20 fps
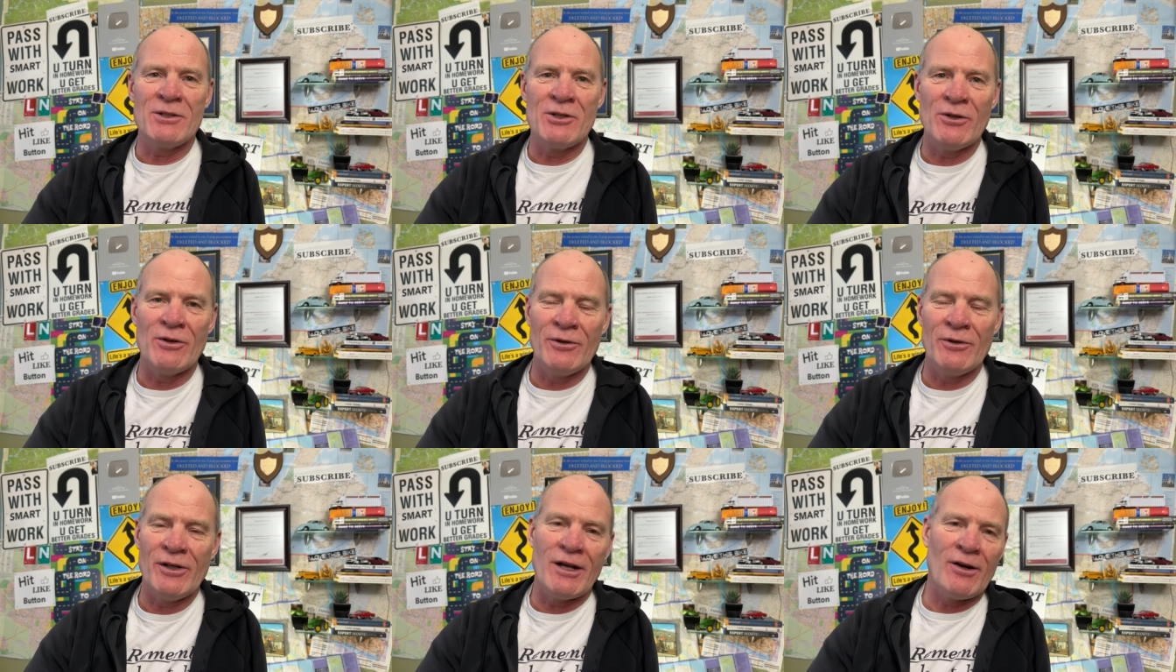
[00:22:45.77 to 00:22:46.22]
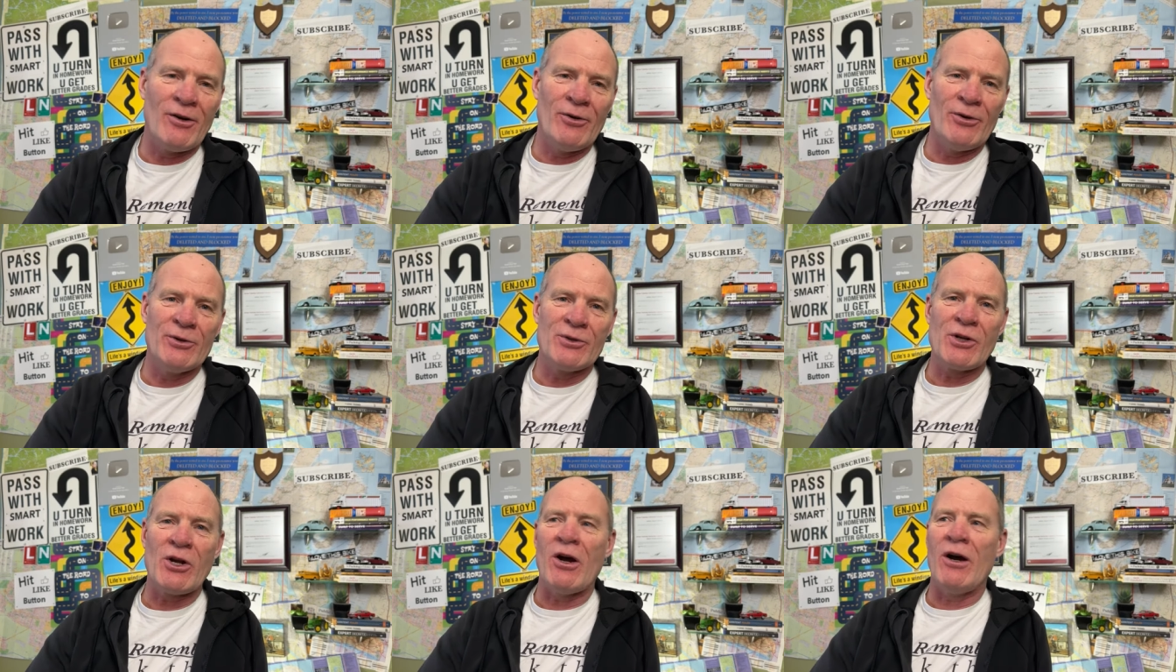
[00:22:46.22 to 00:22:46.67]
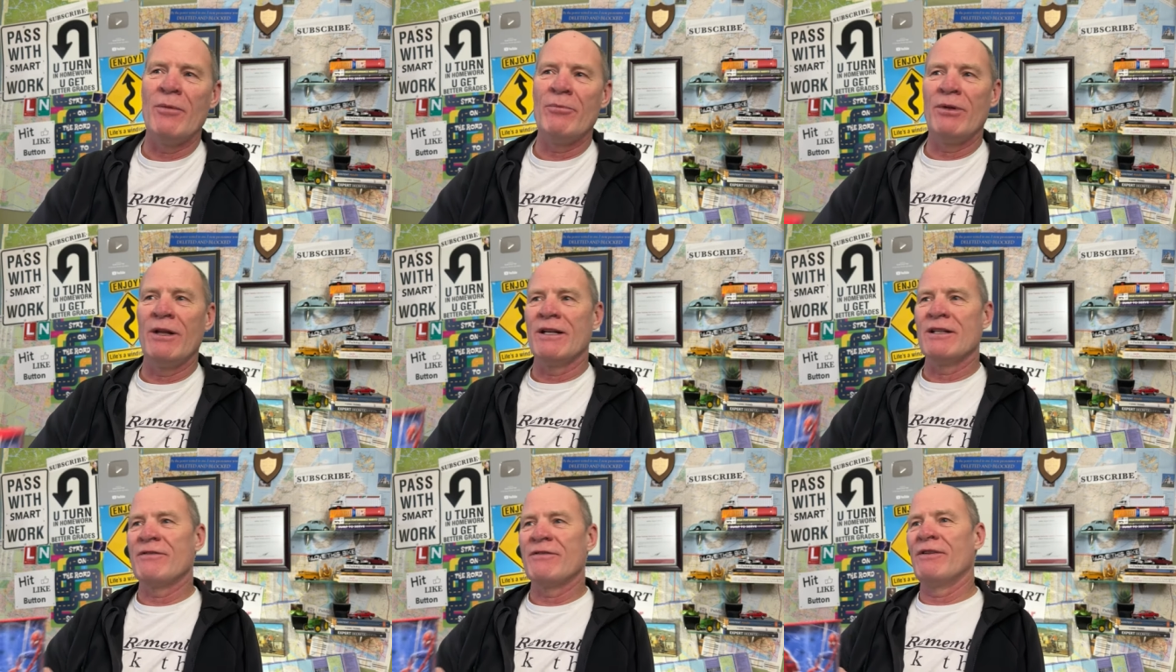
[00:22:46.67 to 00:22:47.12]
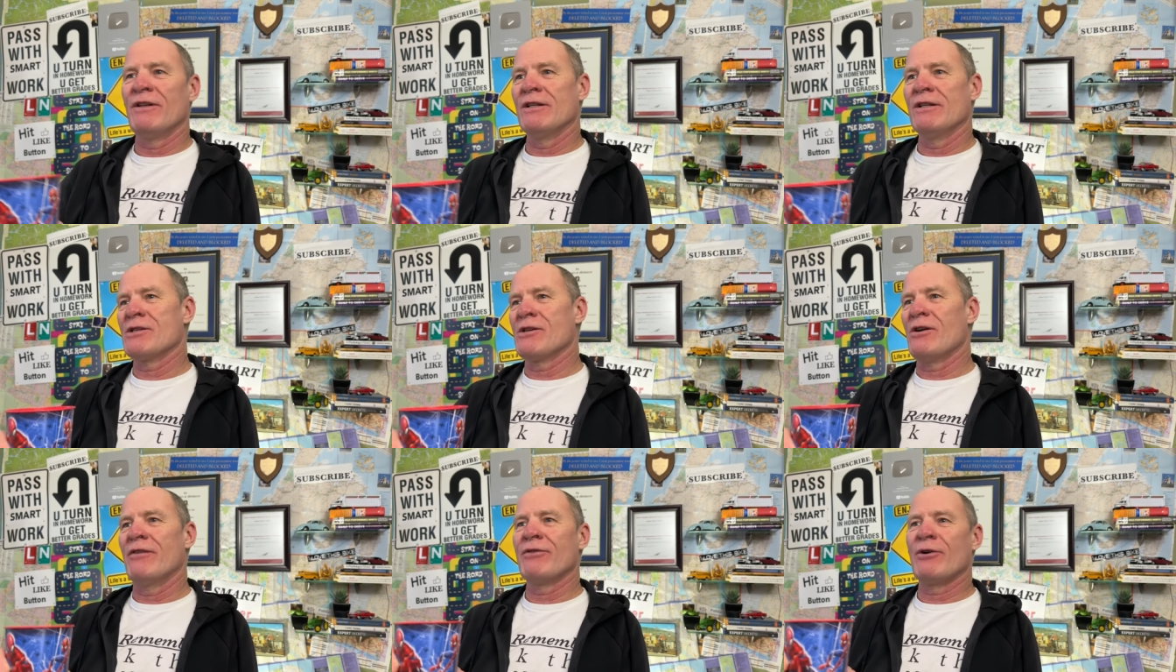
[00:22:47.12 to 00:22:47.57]
you know, you got all those complex
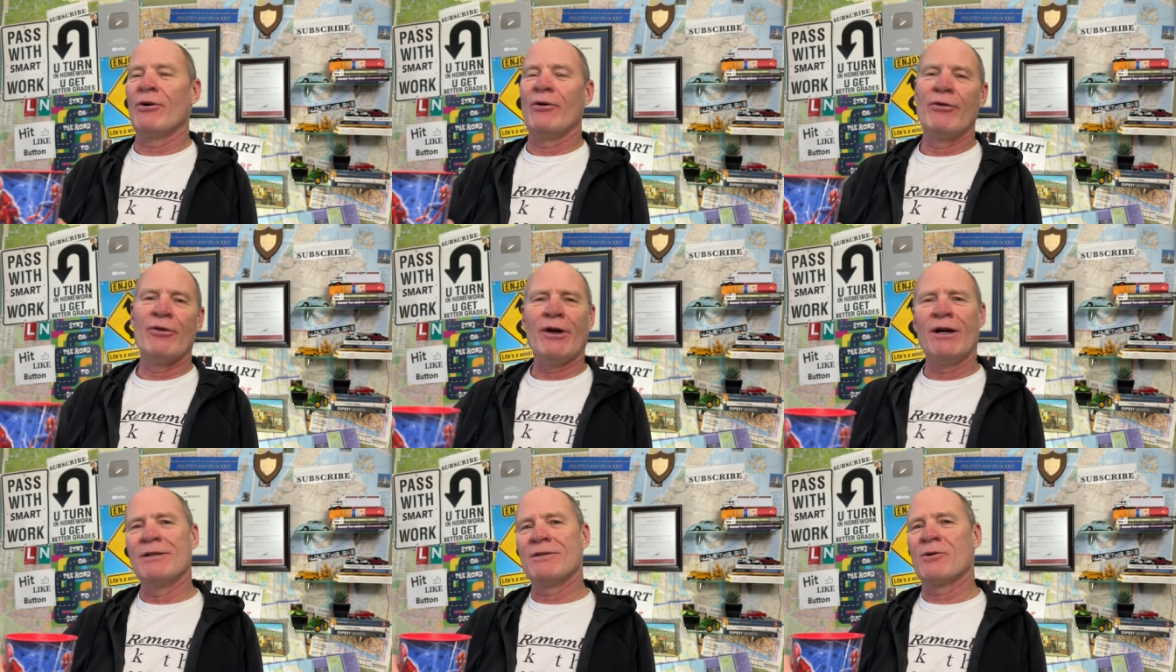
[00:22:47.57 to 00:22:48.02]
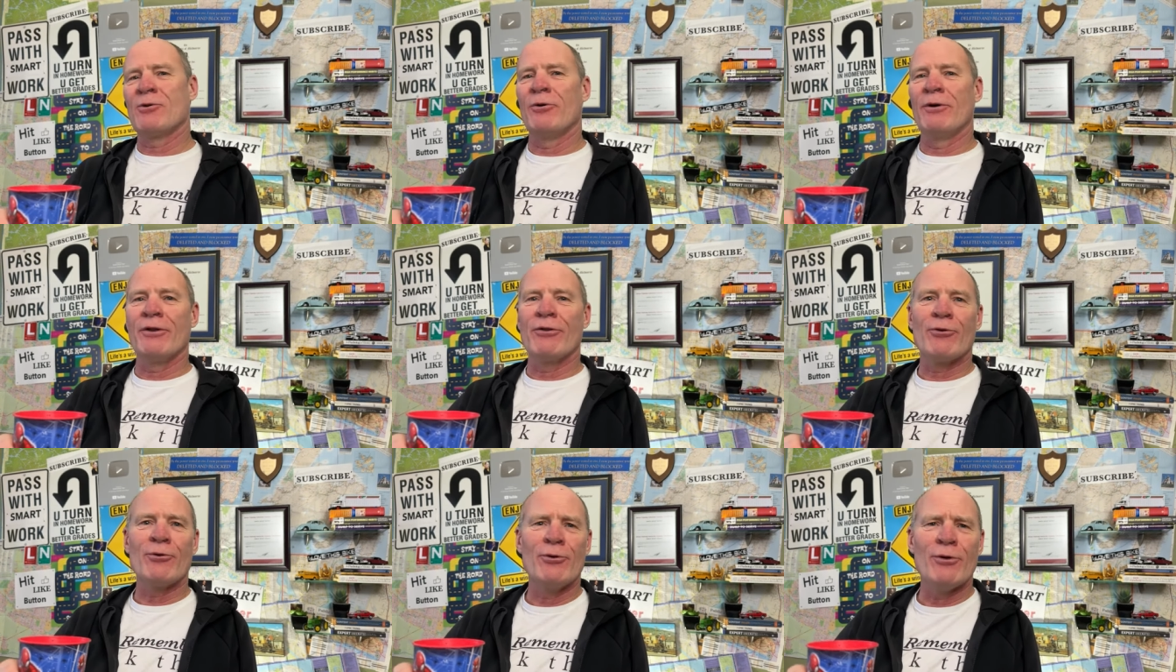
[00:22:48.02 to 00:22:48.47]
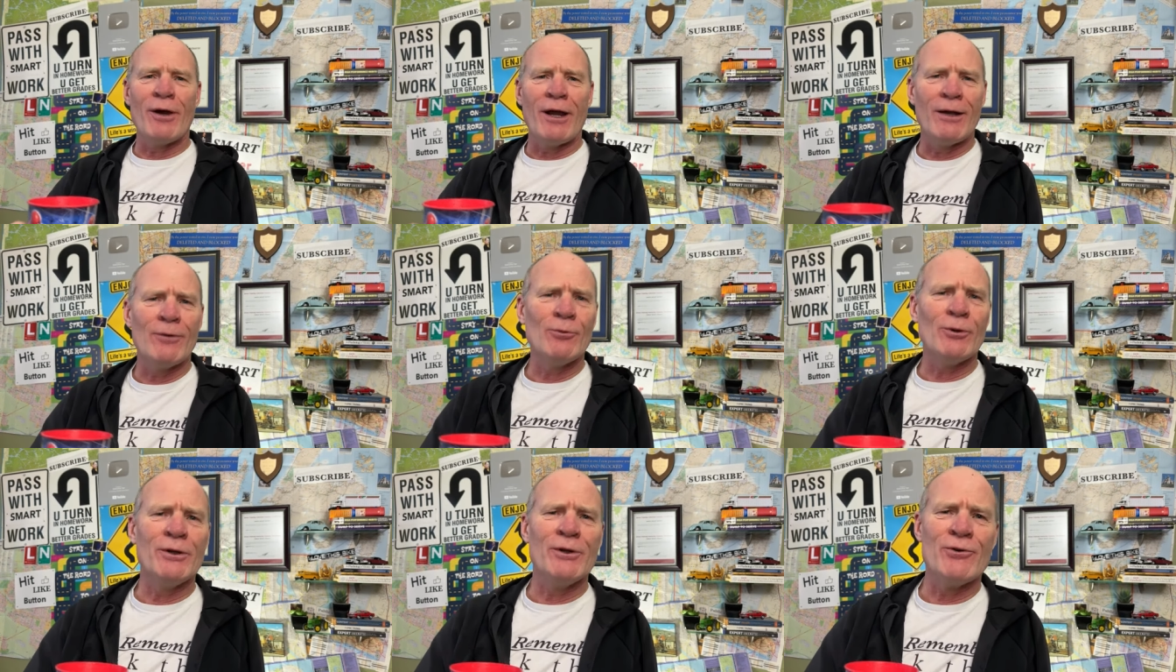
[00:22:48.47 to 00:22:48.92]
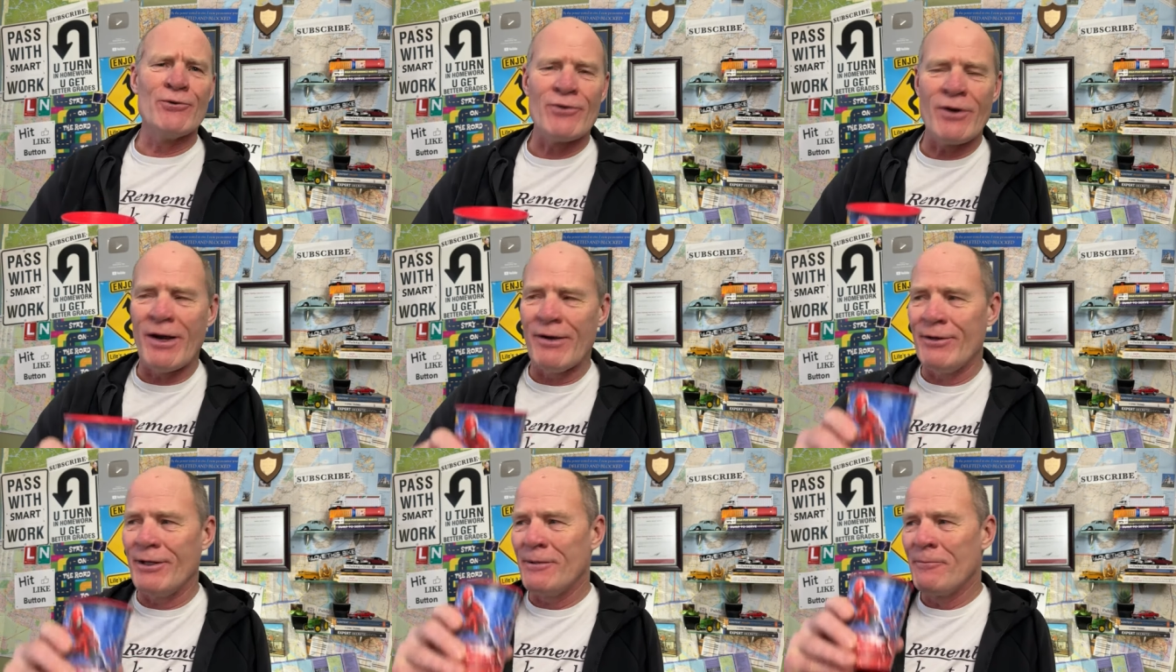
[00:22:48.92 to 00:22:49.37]
philosophical thoughts going through your head while you're
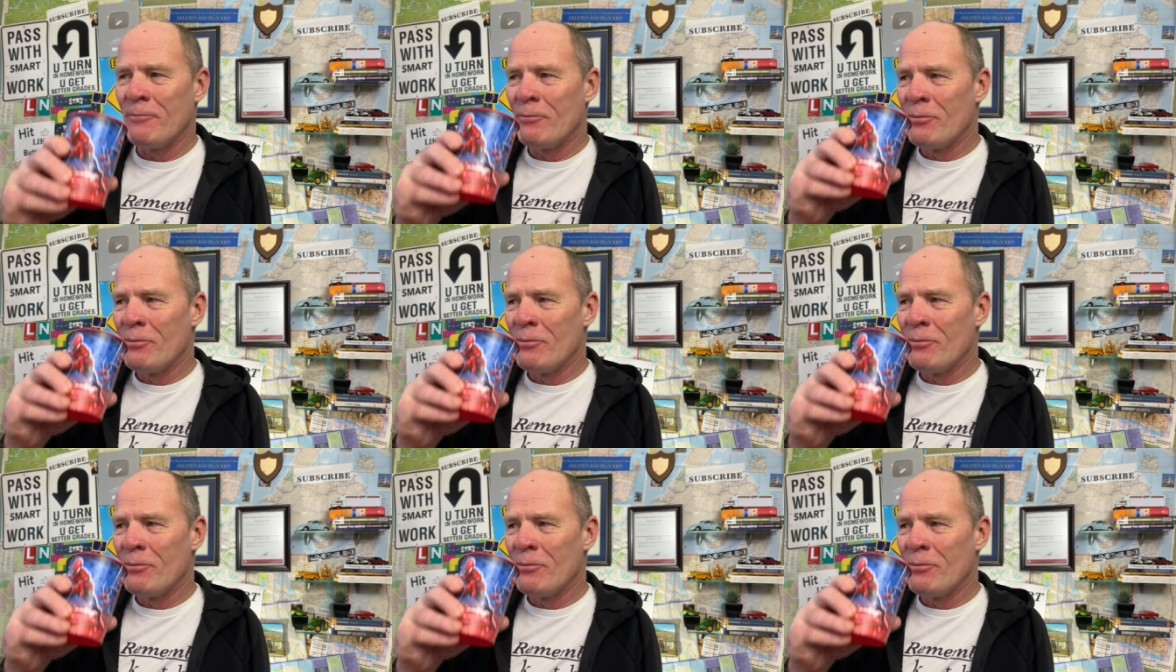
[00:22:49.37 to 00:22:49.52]
driving.